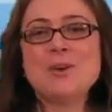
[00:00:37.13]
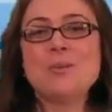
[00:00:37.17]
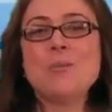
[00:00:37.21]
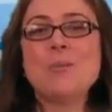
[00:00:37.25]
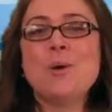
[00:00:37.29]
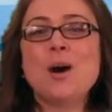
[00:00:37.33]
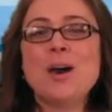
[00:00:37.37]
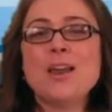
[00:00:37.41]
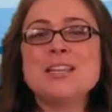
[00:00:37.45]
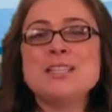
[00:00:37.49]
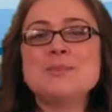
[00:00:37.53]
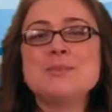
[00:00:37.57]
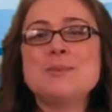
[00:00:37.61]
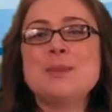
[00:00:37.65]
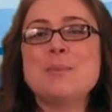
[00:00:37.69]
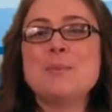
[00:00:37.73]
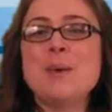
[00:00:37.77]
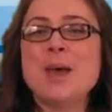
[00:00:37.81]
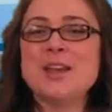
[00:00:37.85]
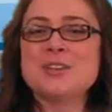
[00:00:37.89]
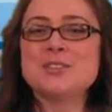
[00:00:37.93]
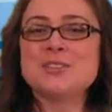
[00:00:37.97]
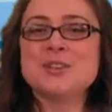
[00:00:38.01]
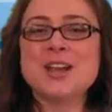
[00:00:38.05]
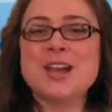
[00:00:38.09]
Juan has been a
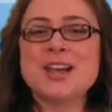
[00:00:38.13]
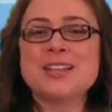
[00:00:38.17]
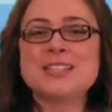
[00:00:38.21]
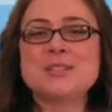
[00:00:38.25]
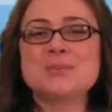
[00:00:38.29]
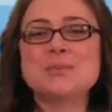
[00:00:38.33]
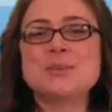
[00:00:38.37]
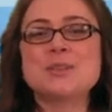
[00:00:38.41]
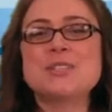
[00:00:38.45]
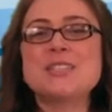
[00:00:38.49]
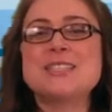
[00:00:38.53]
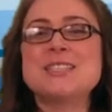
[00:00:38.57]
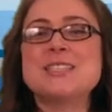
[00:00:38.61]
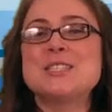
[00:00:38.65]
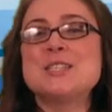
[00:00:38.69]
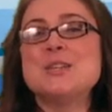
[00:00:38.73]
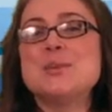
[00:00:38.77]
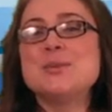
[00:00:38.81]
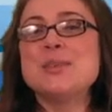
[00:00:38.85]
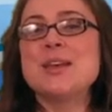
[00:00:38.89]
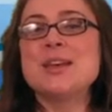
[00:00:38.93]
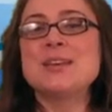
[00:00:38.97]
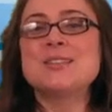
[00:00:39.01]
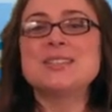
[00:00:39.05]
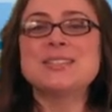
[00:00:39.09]
Petra customer since
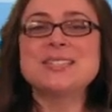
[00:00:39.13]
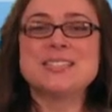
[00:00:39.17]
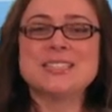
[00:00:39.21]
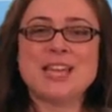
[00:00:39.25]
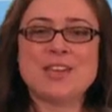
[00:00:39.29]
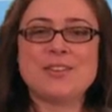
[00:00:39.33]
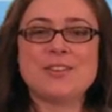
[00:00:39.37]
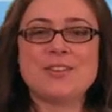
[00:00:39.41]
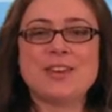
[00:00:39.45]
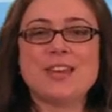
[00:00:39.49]
2007,